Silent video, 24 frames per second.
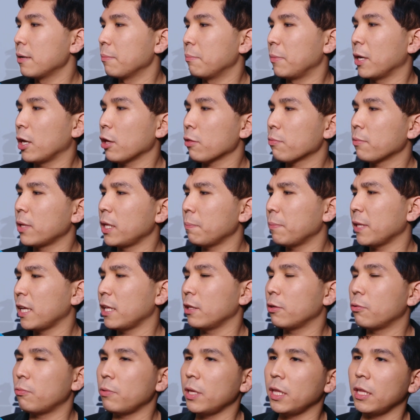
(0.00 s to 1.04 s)
Because when he
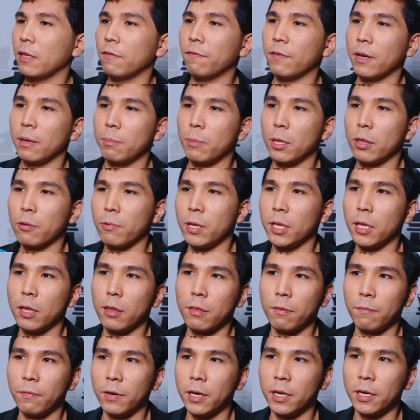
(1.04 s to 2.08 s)
played queen d5, his queen
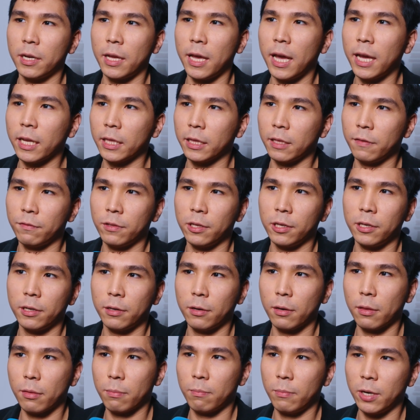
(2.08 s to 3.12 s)
is very active there
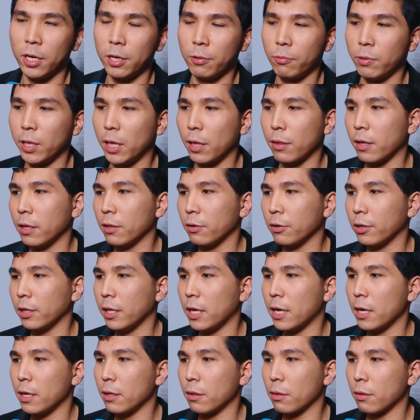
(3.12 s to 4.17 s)
and it's very well
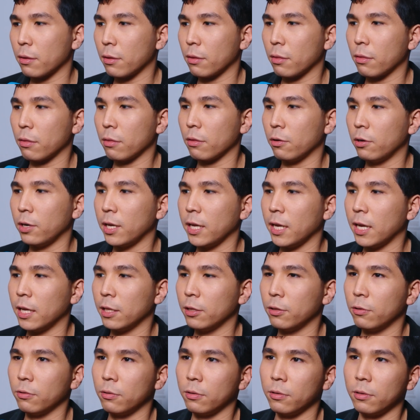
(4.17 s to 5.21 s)
centralized. So I
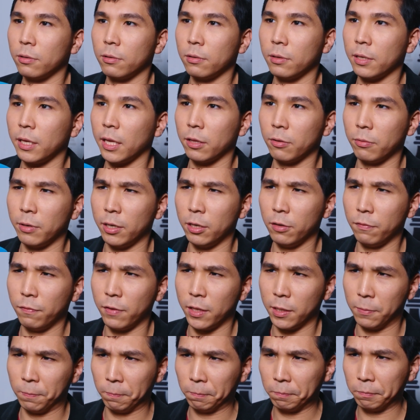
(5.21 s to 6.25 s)
had to get rid of
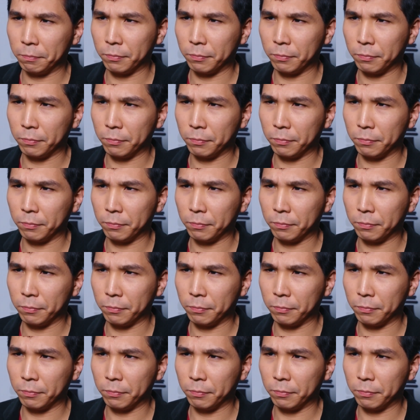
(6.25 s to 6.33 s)
it.